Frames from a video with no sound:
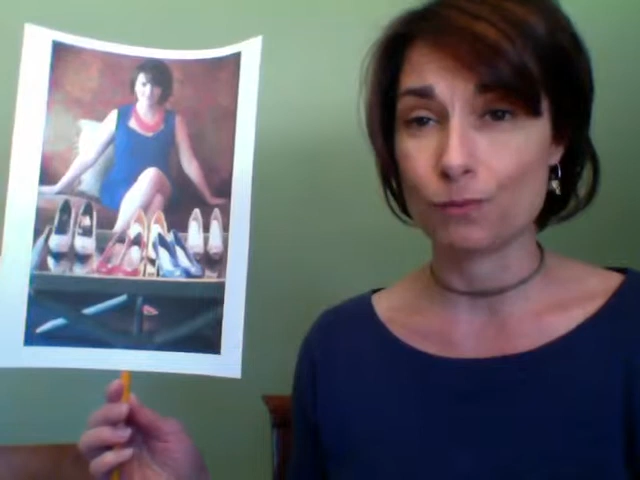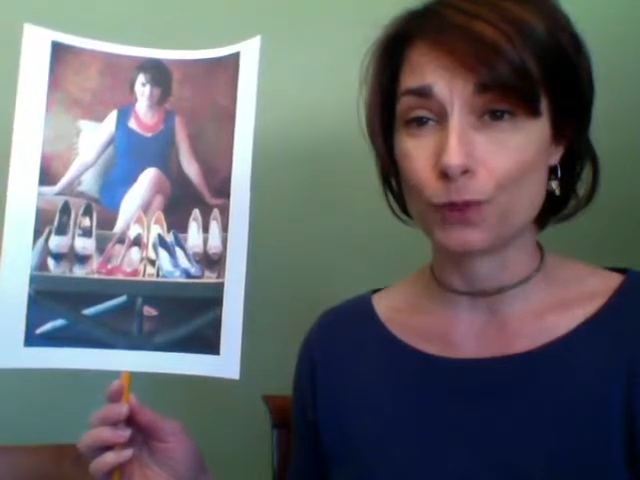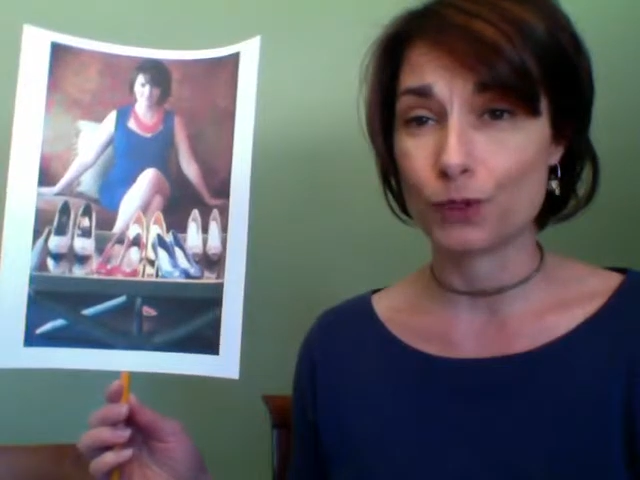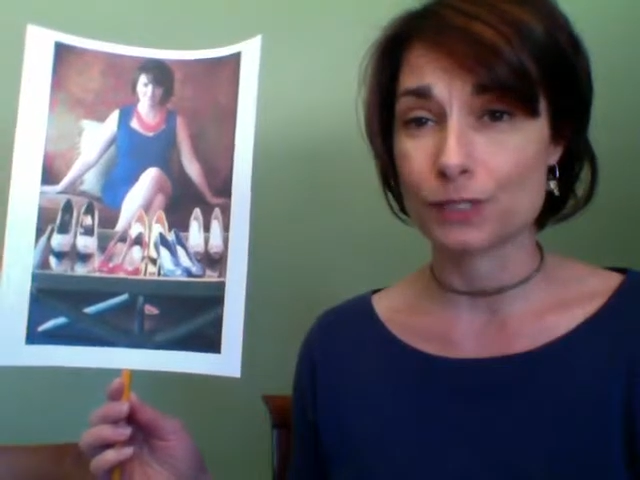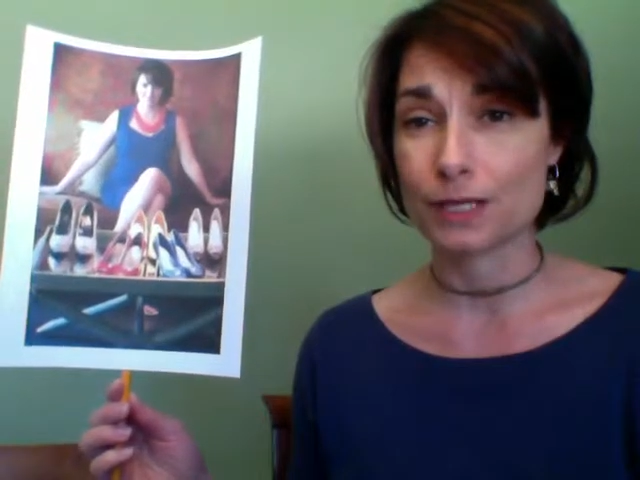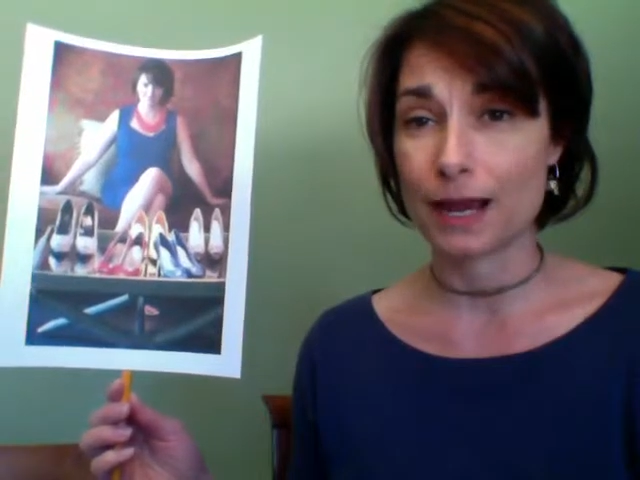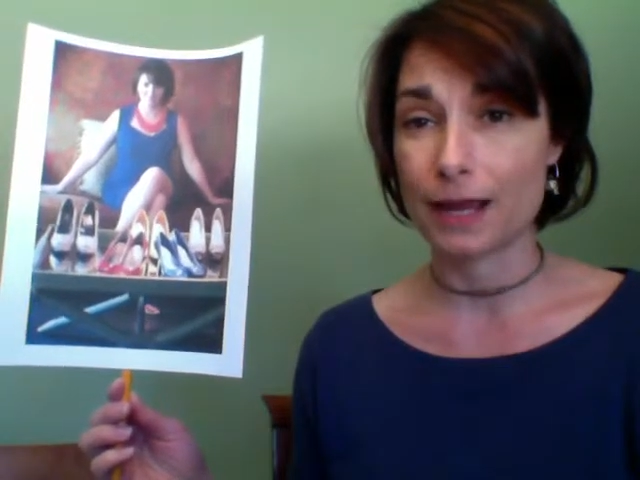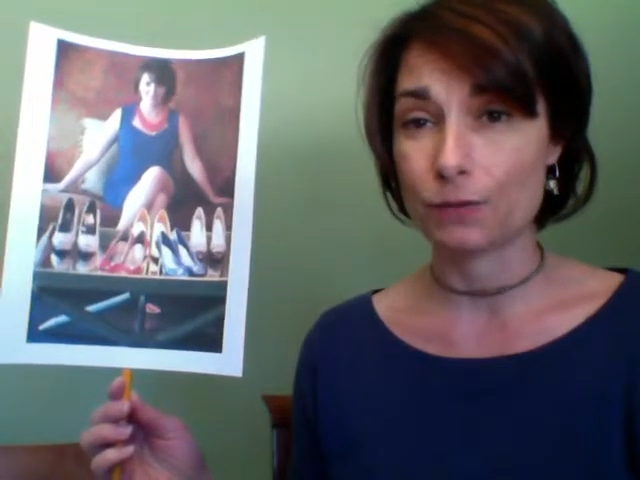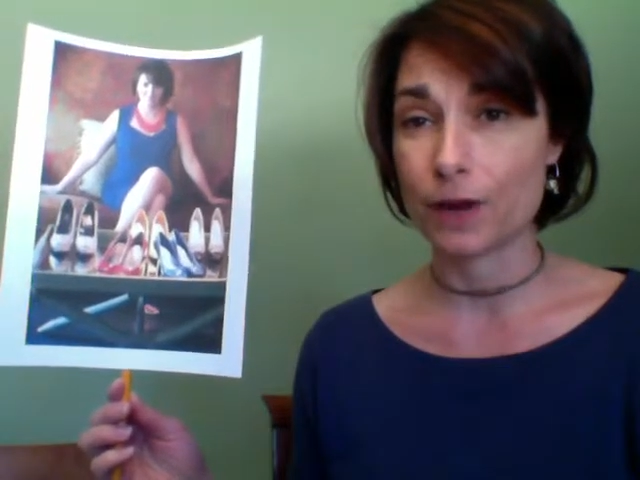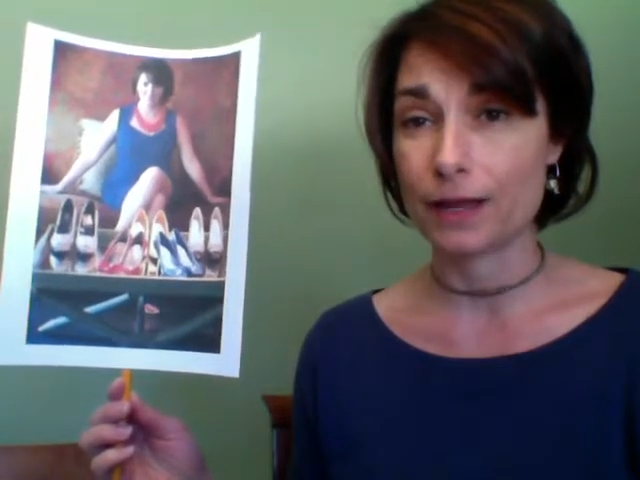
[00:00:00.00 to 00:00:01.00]
books that
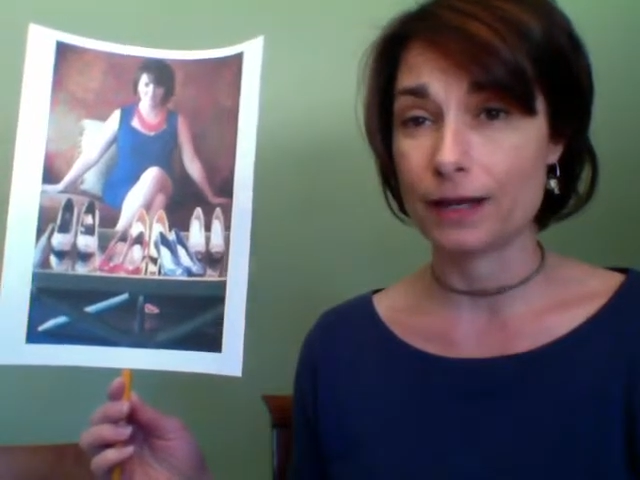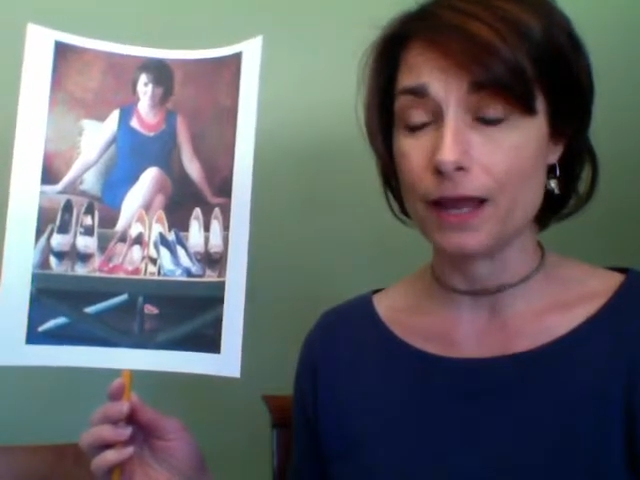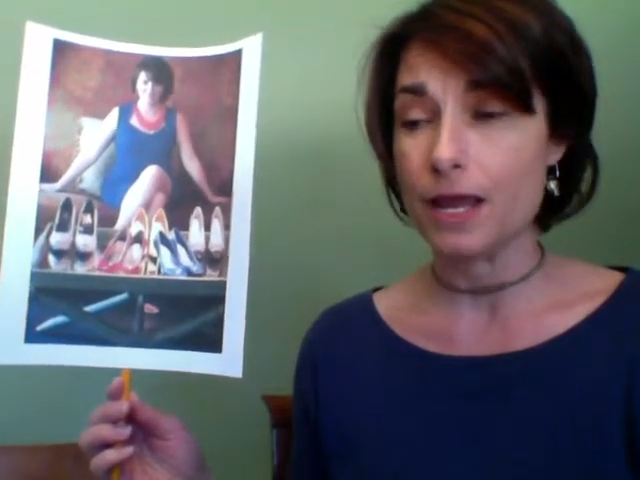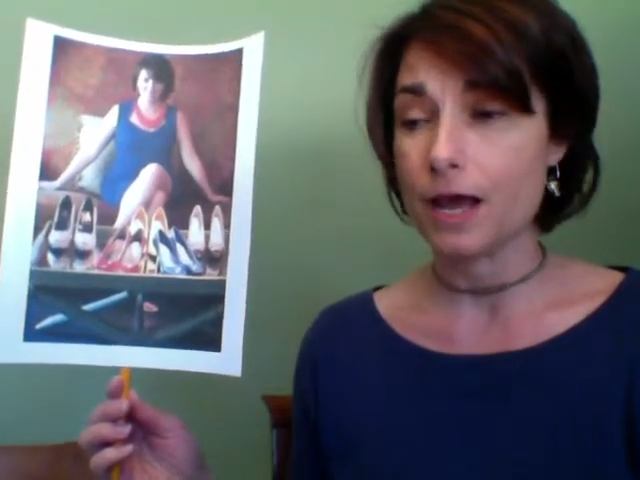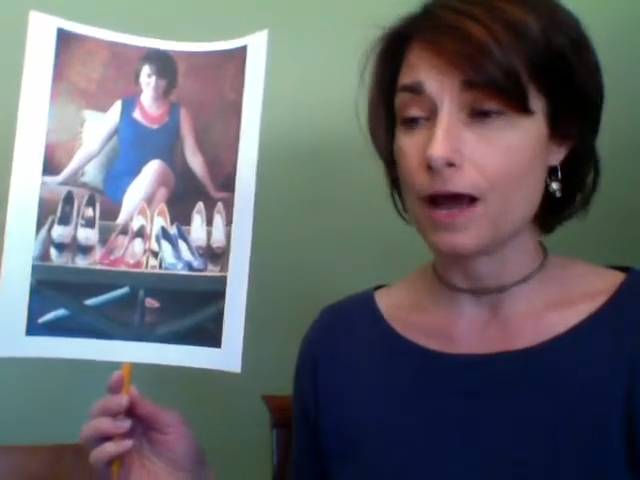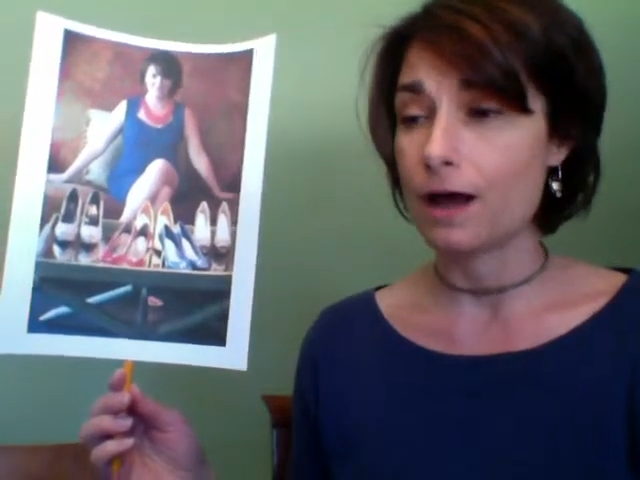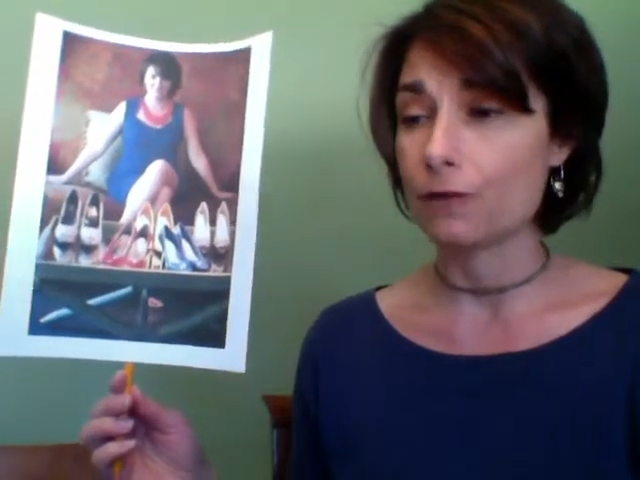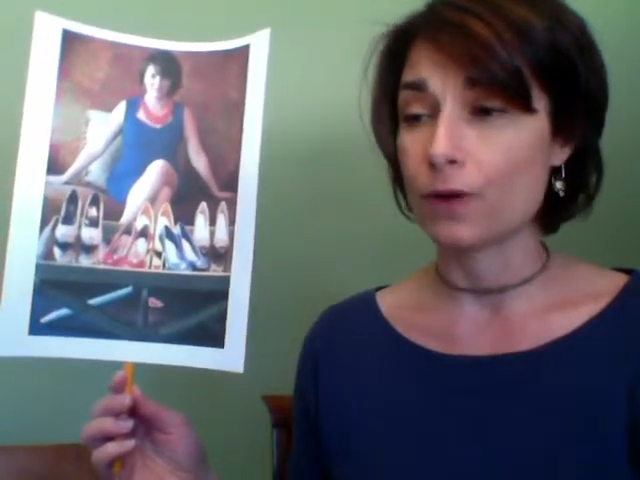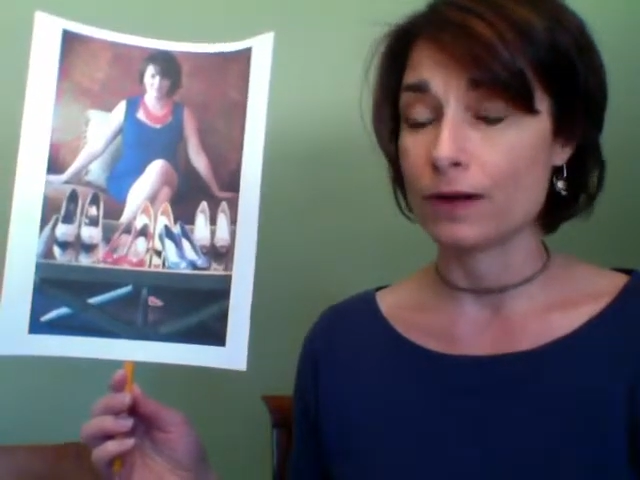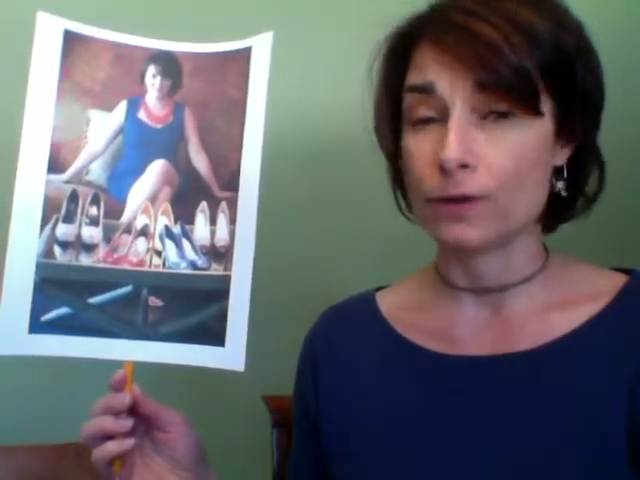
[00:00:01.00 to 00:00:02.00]
I had read
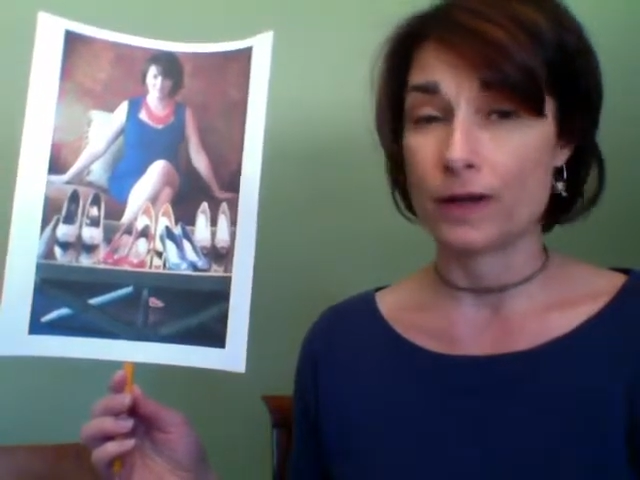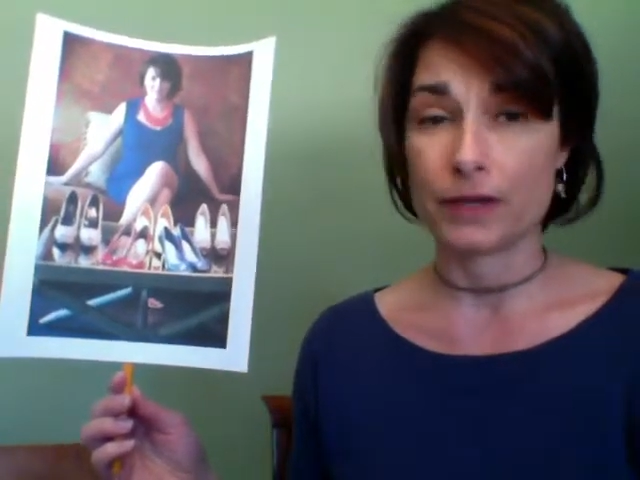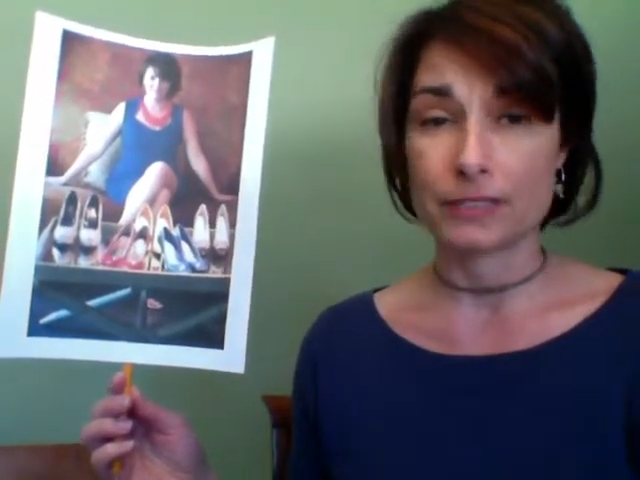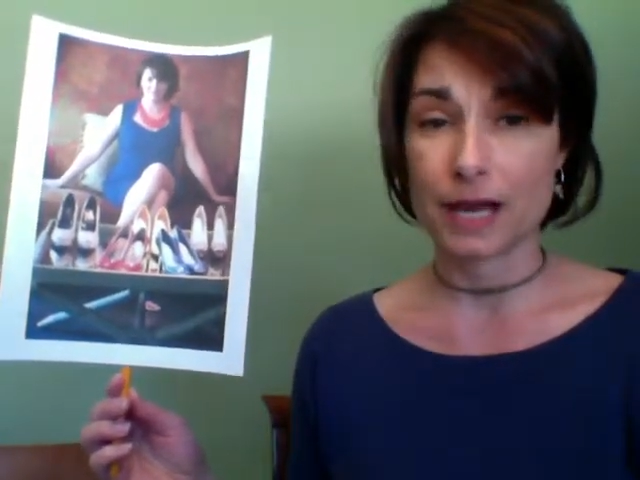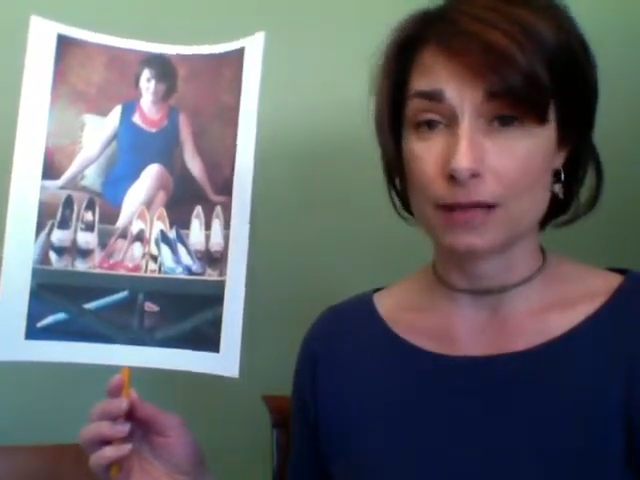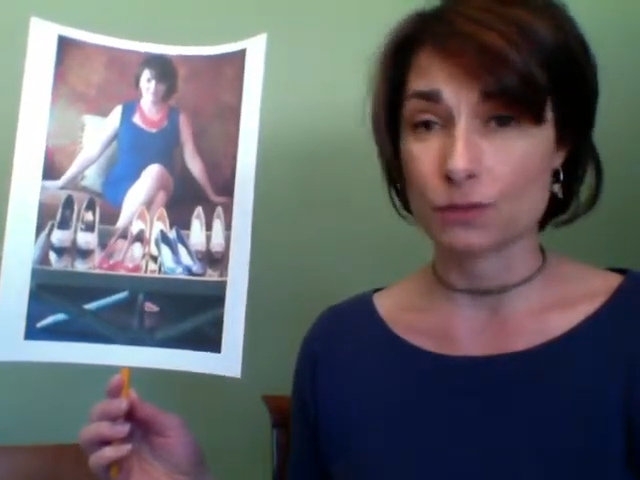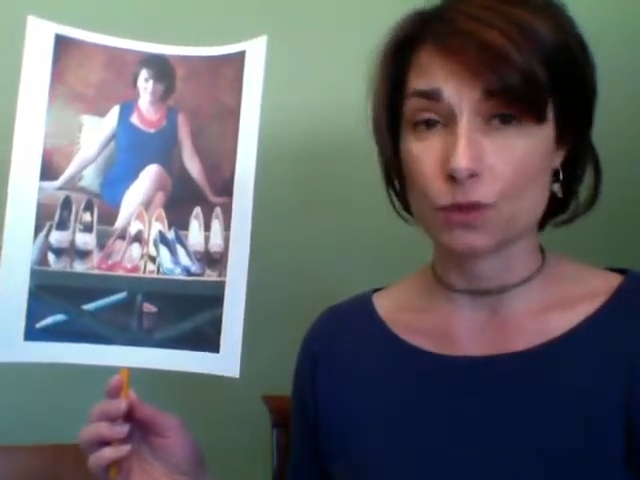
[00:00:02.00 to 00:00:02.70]
uh, right around that time.